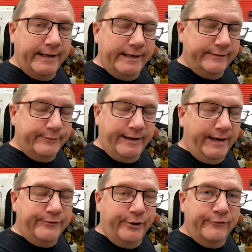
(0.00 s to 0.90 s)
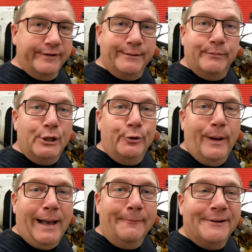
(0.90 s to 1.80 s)
because when I drove it, it blew
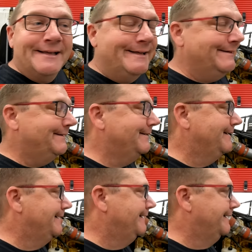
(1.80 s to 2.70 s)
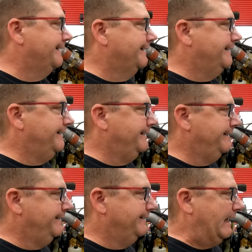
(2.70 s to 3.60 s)
up.
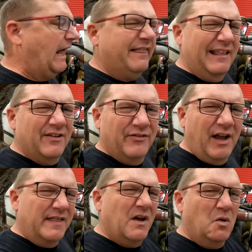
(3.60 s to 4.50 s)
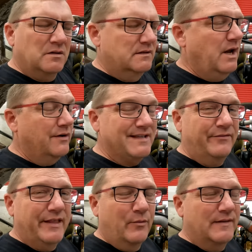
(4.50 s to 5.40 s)
I think they're fine though. You know, except
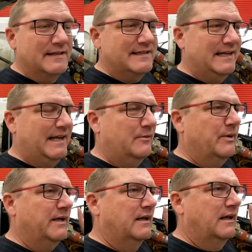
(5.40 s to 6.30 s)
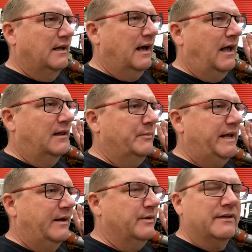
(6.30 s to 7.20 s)
for that one that's sticking, but I'll
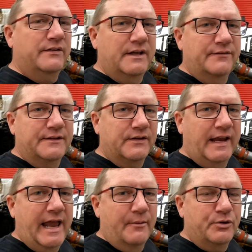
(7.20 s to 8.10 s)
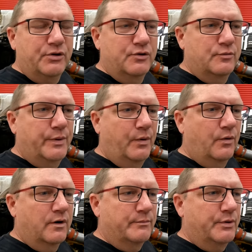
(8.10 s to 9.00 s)
be able to see if it's a cam tube
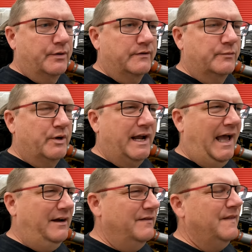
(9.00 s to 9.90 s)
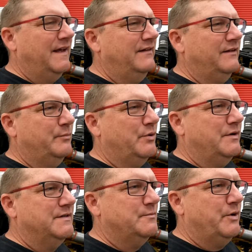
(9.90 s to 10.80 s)
or a broken spring. I don't think it's a
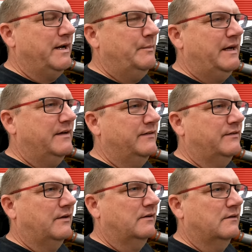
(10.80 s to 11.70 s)
broken spring because